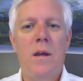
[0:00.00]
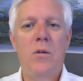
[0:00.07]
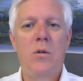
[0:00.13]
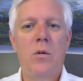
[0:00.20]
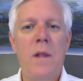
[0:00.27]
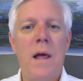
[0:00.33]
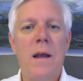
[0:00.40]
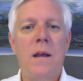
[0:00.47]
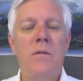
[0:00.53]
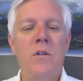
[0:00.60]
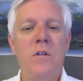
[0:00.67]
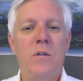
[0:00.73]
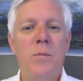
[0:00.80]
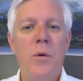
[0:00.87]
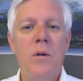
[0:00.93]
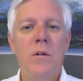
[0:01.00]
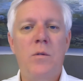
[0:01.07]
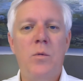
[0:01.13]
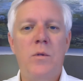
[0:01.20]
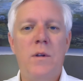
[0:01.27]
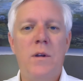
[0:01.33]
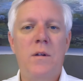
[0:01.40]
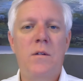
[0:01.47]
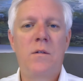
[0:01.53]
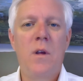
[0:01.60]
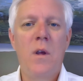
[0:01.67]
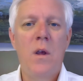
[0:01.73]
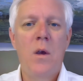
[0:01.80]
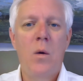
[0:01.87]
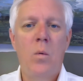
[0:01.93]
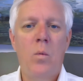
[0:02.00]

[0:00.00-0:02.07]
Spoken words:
and your lack of experience with this